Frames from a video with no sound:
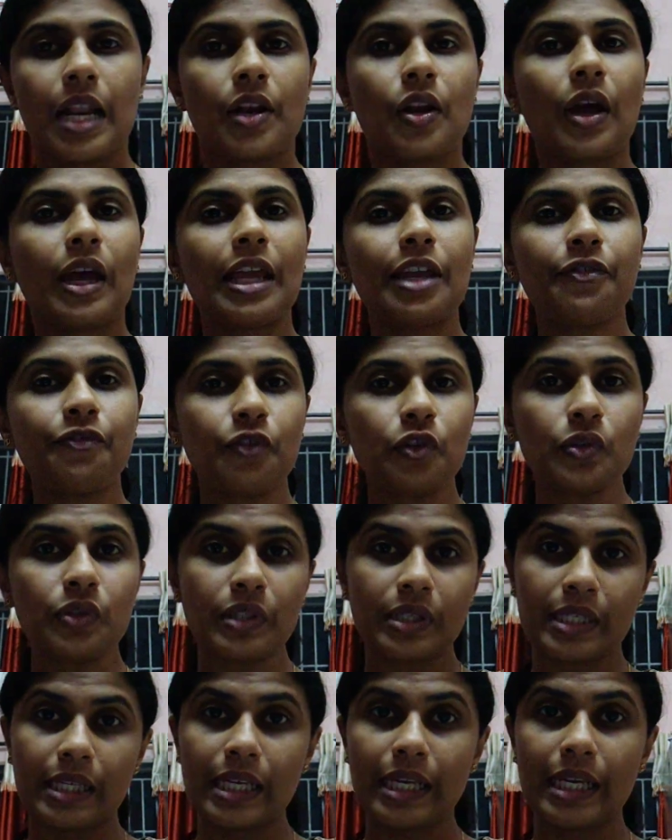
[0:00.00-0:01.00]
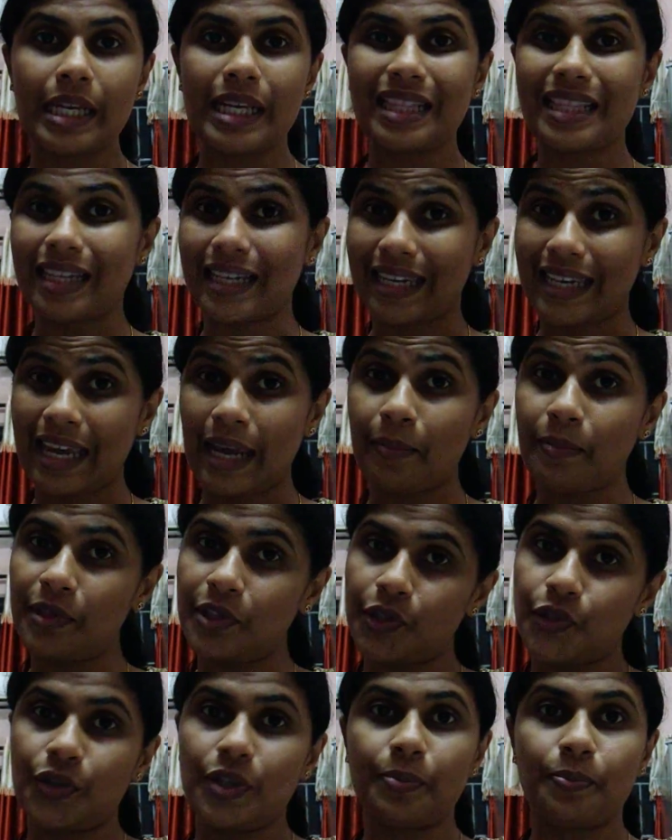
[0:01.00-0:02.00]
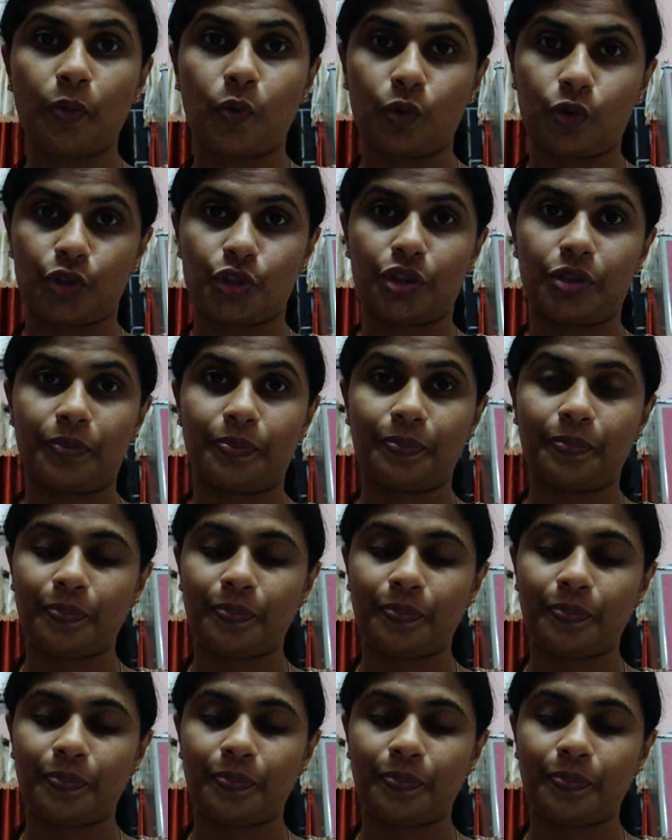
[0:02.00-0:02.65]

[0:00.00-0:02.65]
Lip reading: Now if you see the chemistry portion,